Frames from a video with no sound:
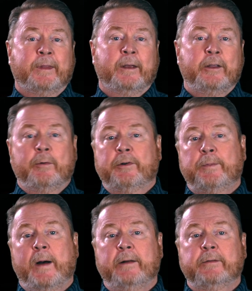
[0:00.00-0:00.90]
Your
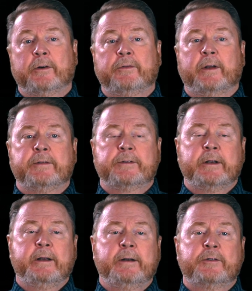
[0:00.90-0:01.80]
response goes
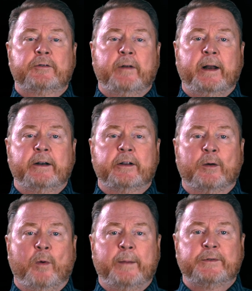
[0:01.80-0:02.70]
unseen, straight into
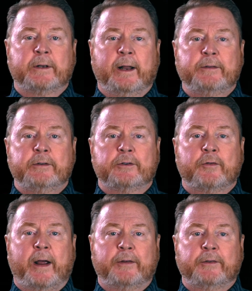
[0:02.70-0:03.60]
the web celestial
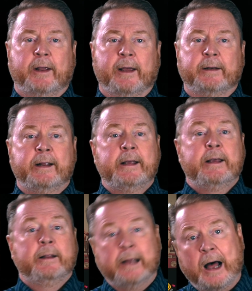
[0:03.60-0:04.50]
trash can.
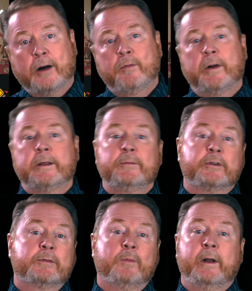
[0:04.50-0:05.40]
The algorithm
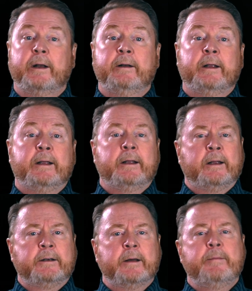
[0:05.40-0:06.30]
just wanted
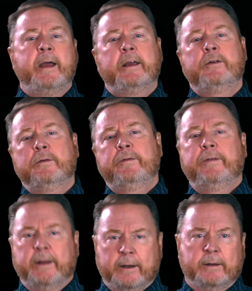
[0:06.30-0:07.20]
to make you
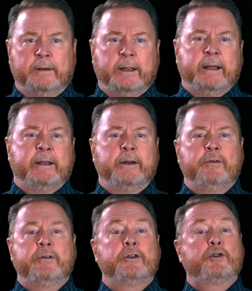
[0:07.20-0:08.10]
feel that
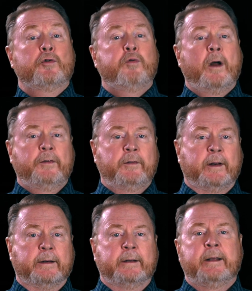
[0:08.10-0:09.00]
you could trust
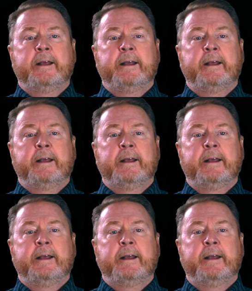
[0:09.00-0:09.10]
it